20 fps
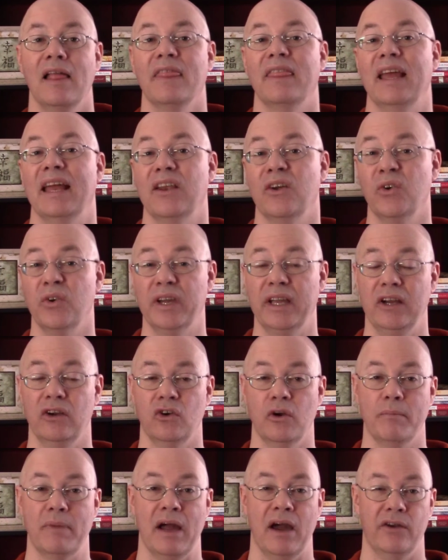They don't care
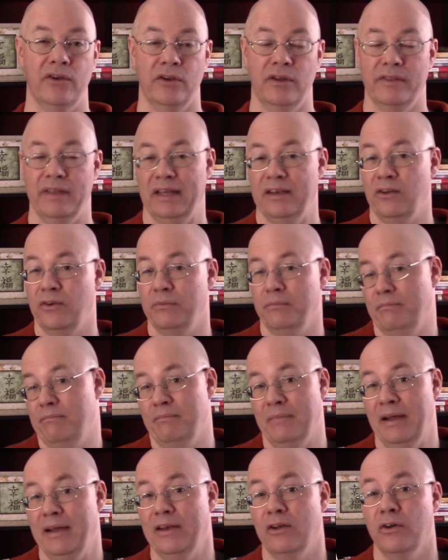about her. They
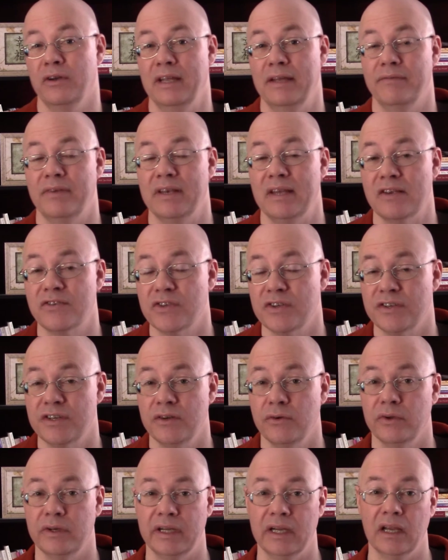may not even
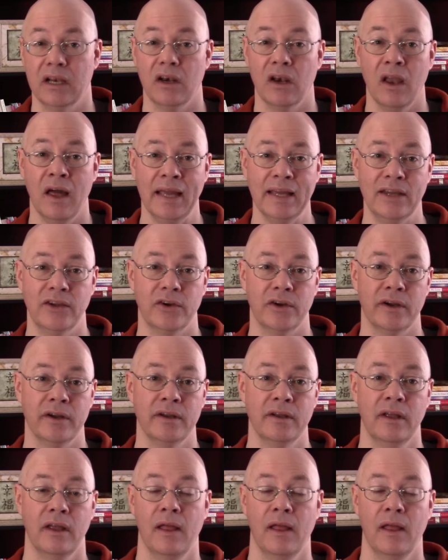necessarily like her,